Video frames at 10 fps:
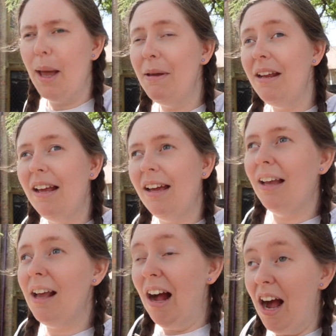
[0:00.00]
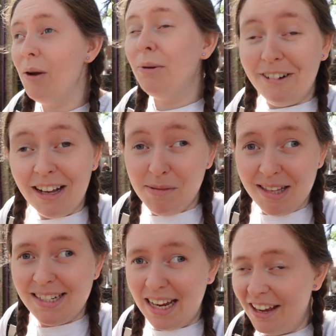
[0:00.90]
I mean, I would
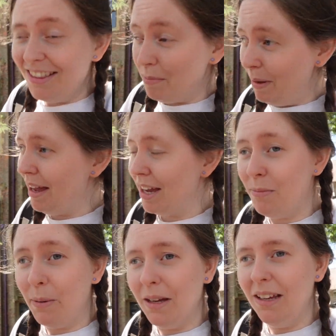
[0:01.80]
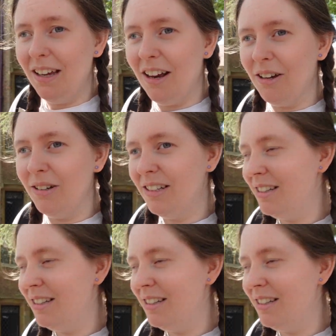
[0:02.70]
recommend staying at the back, but you know.